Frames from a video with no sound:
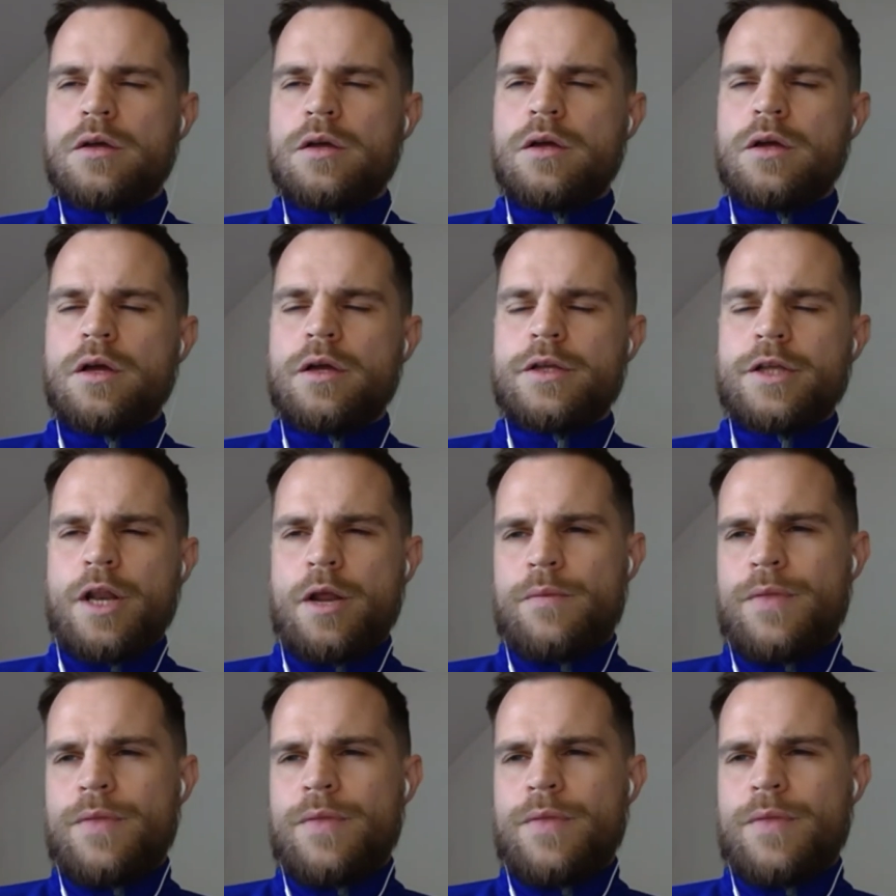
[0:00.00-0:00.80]

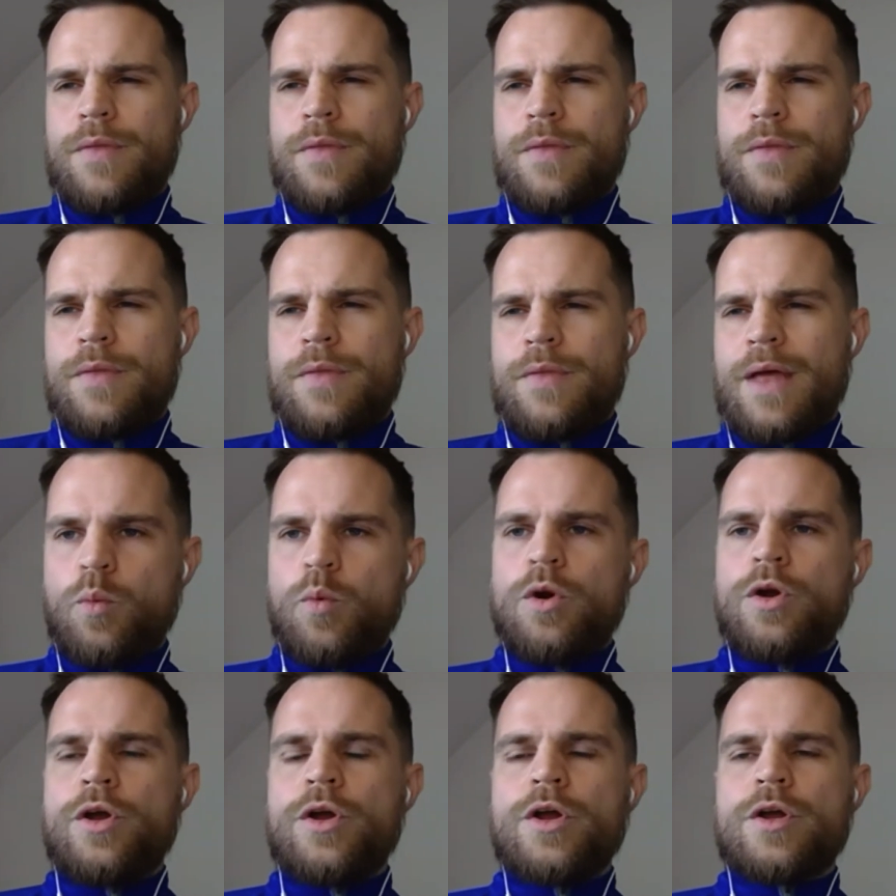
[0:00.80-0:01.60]
that hasn't quite
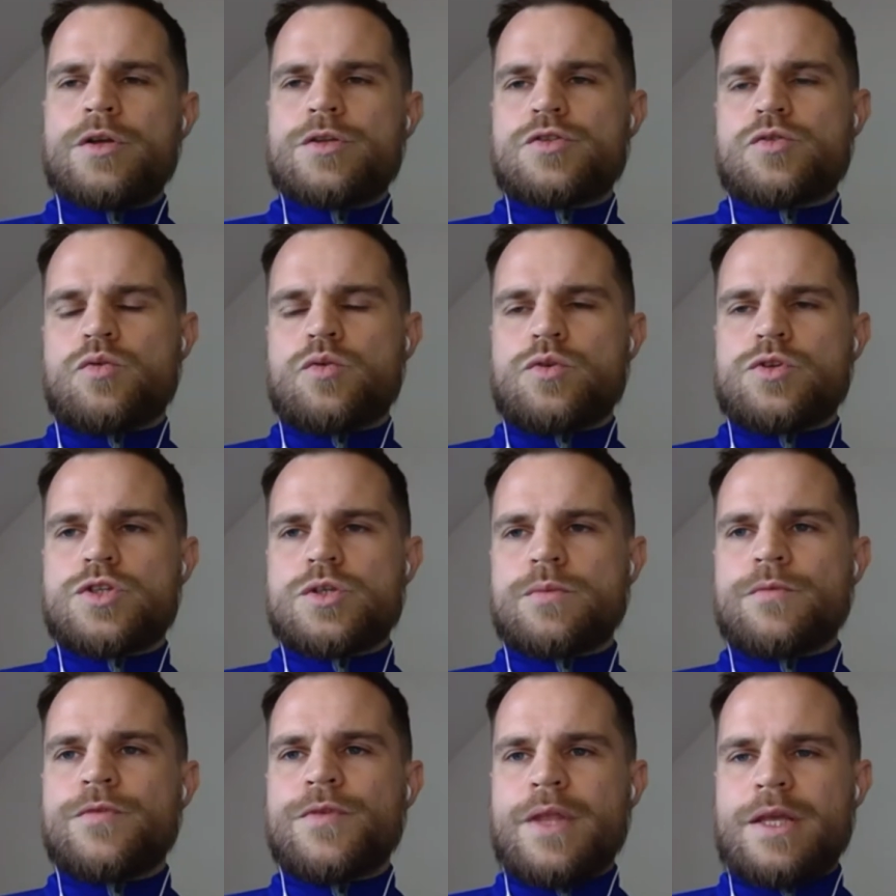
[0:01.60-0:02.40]
worked, or
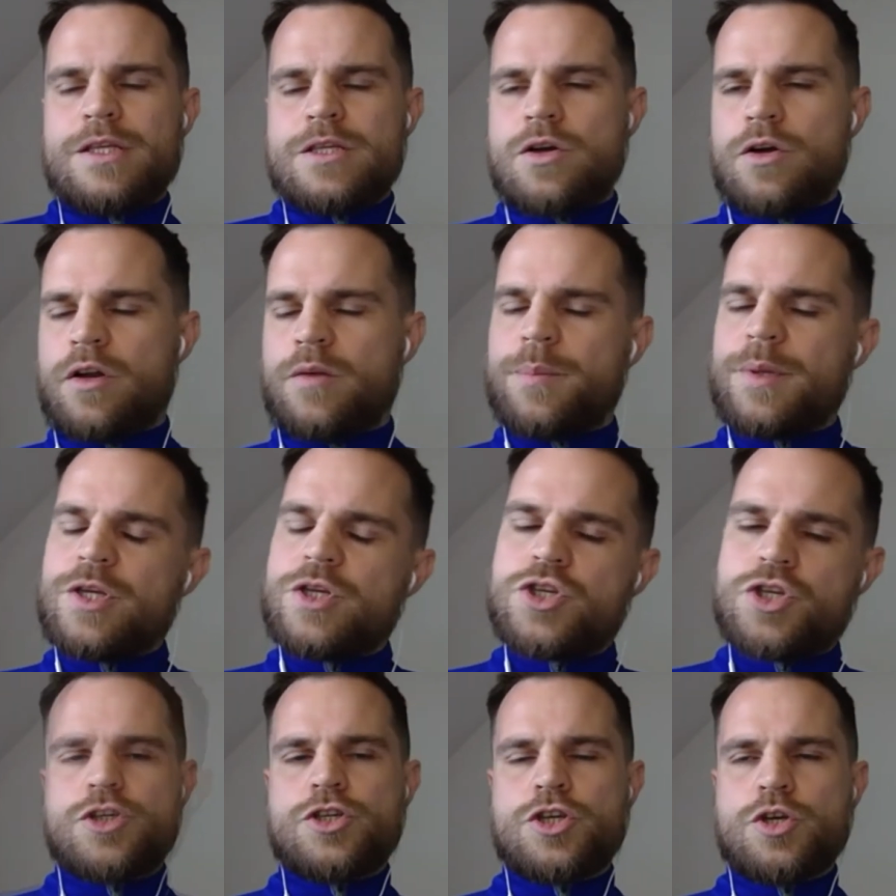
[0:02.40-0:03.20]
something that's kind of
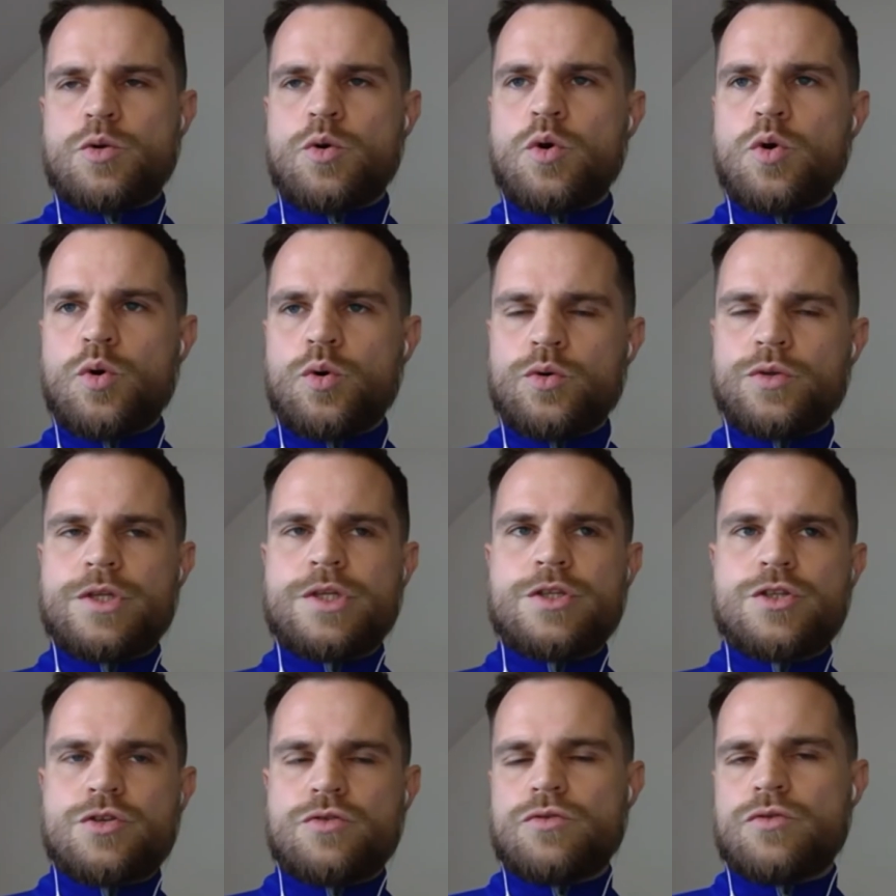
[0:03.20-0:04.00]
been shoehorned
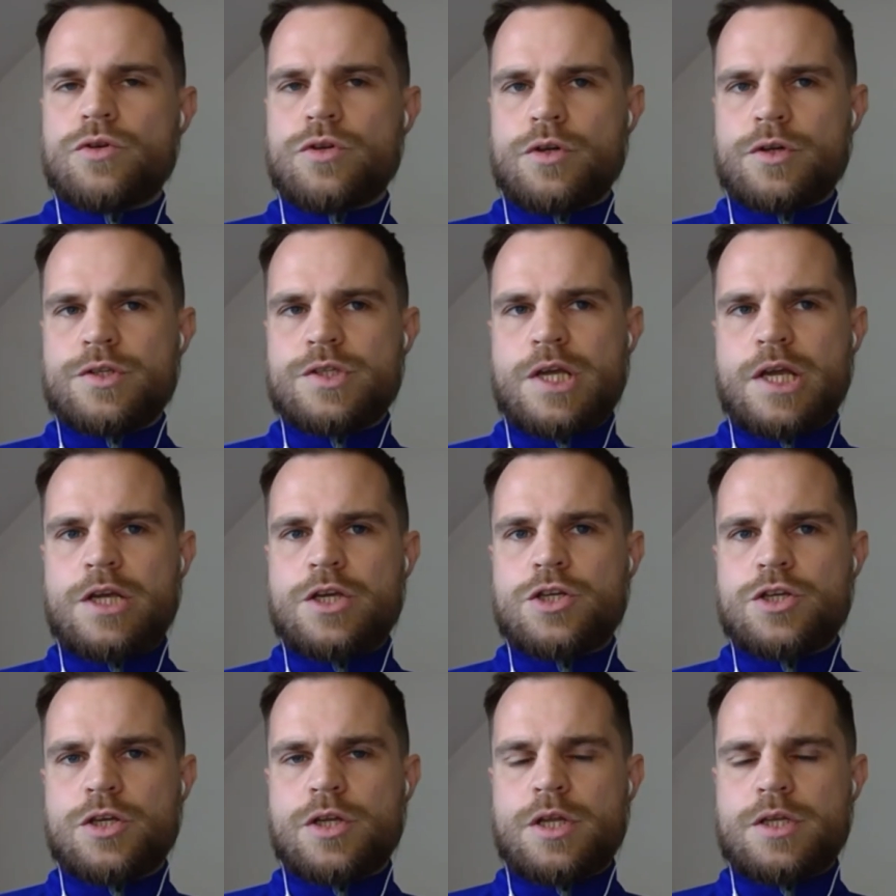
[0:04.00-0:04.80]
into your
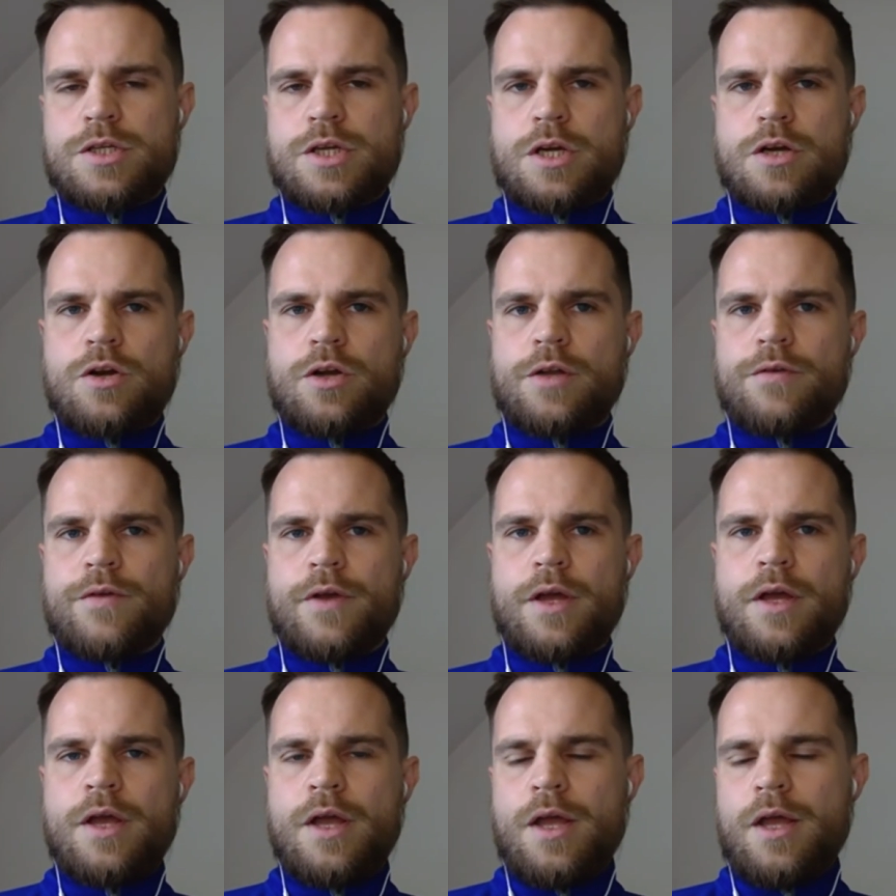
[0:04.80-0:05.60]
organisation as a kind of
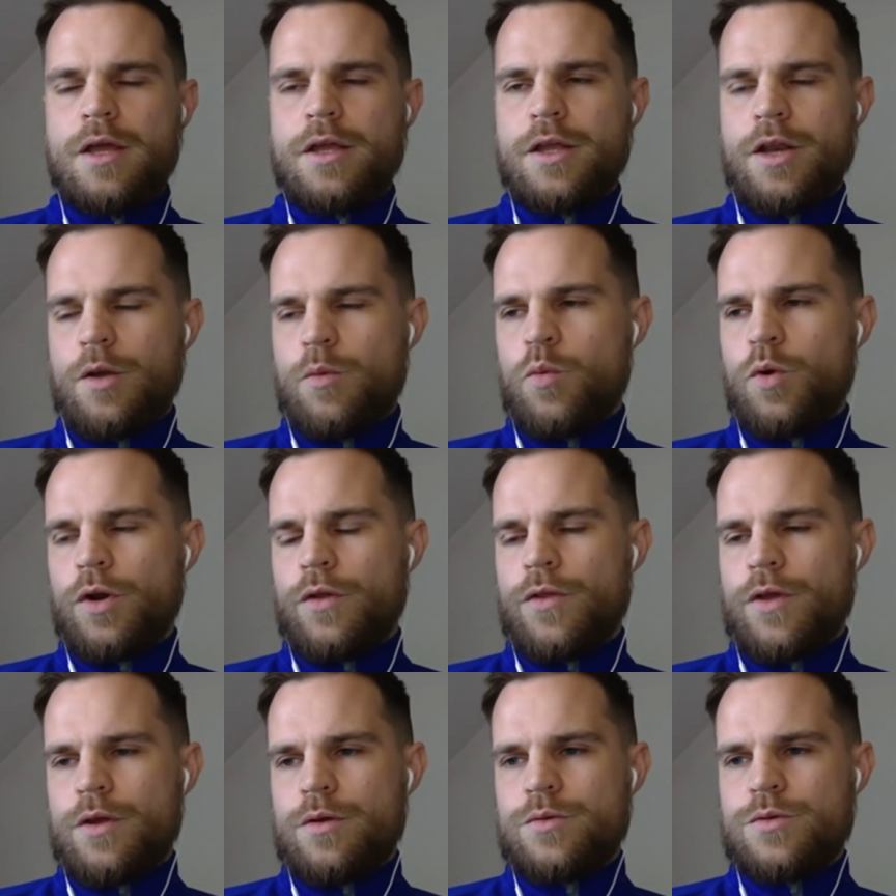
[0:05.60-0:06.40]
a one
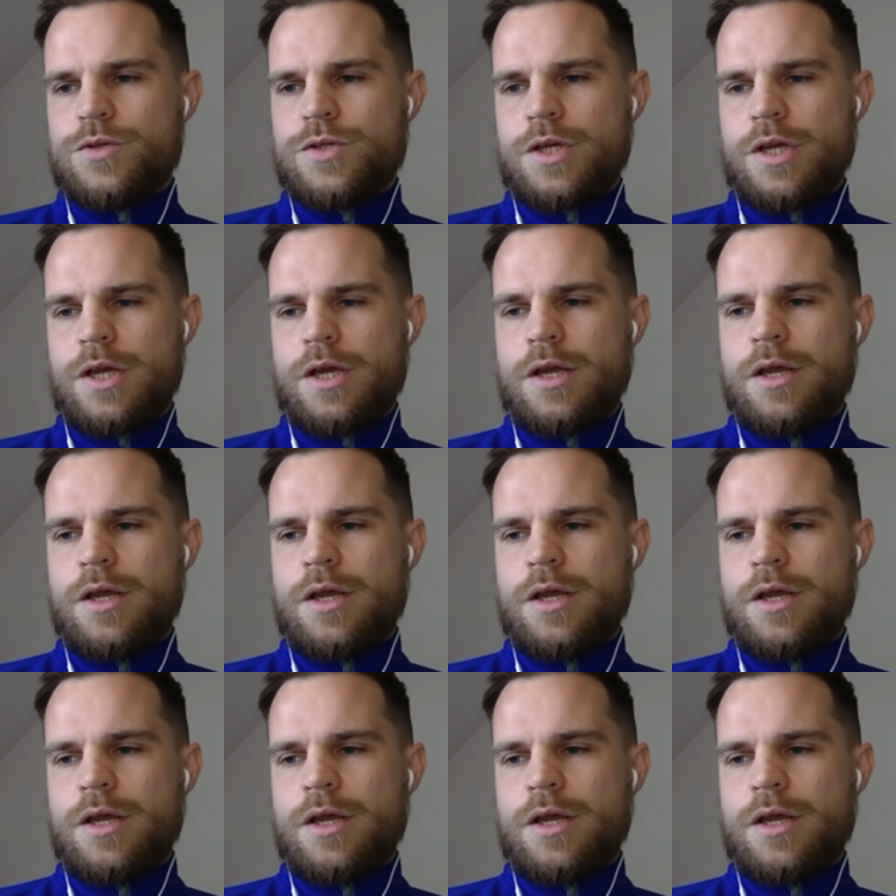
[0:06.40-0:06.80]
of those